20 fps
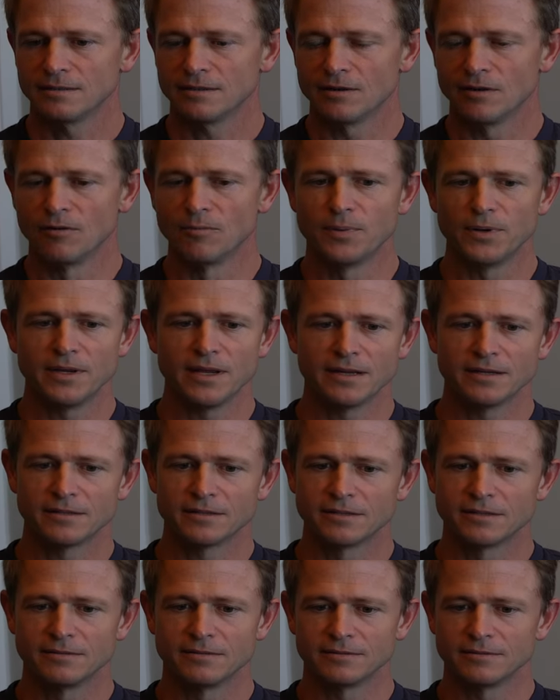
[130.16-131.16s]
an
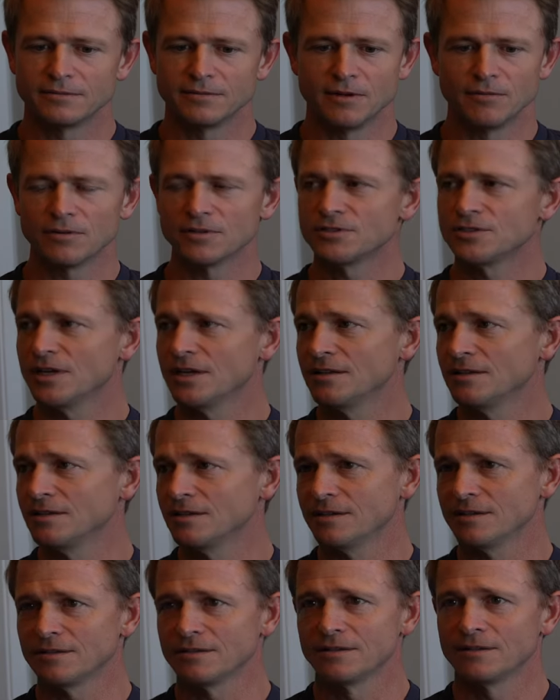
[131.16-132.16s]
open-ended, no
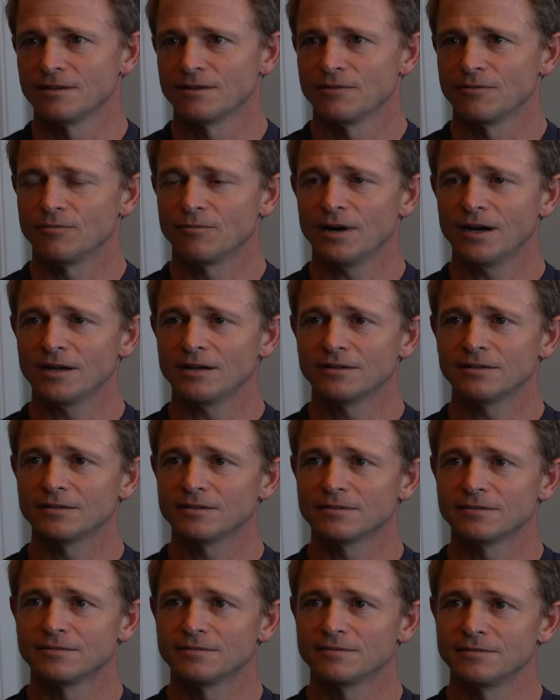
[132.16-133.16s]
agenda,
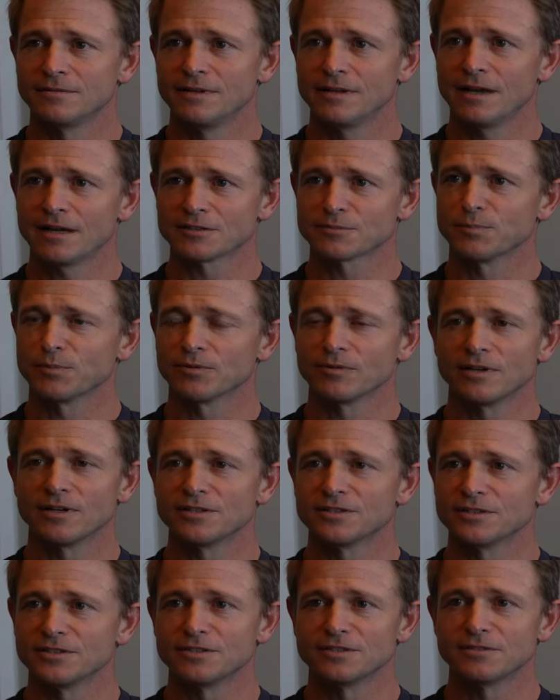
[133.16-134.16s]
wild
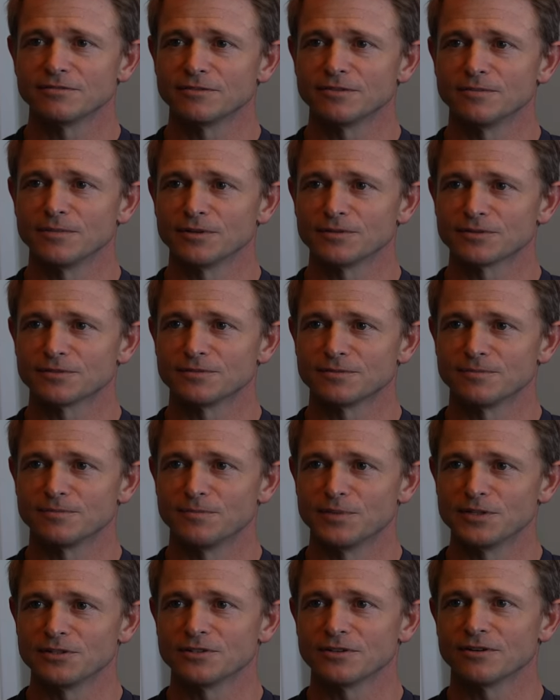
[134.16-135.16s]
explorations of the most
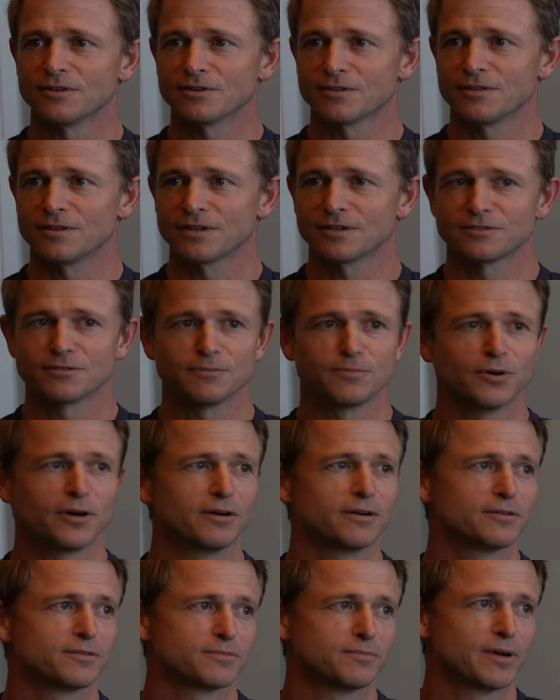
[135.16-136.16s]
bizarre things your
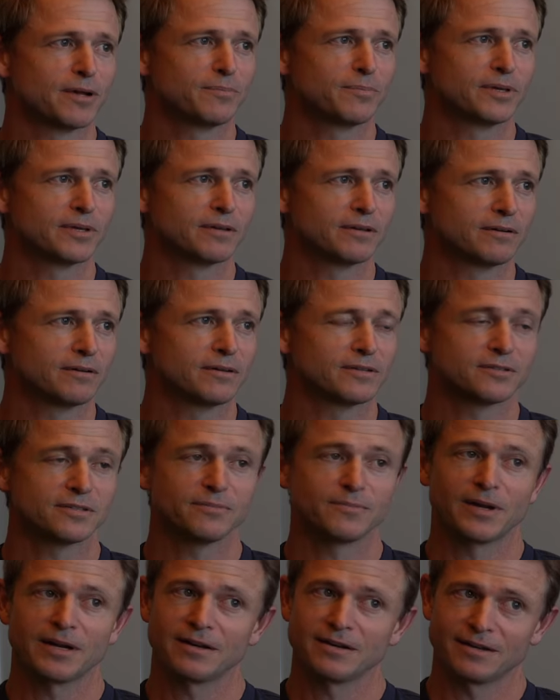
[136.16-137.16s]
partners might be curious
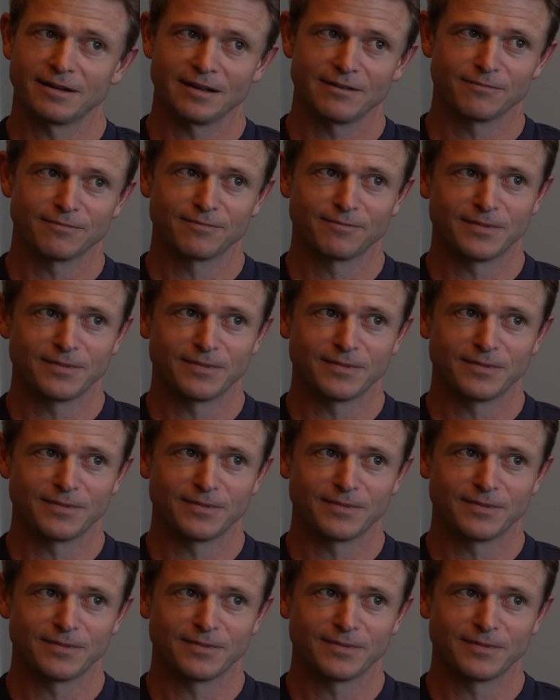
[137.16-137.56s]
about. And I've